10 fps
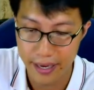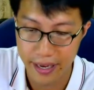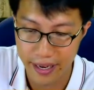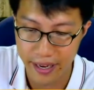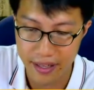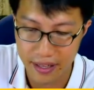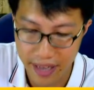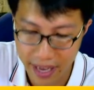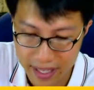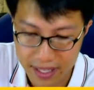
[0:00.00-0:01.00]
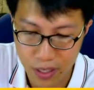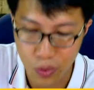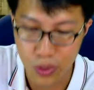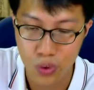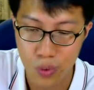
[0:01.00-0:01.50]
and x
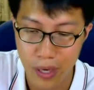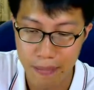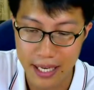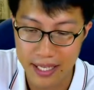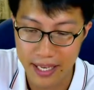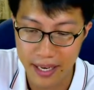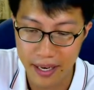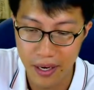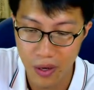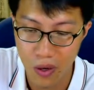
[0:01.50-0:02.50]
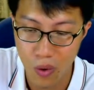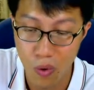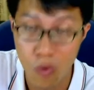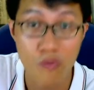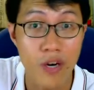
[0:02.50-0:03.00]
equals to y plus a over y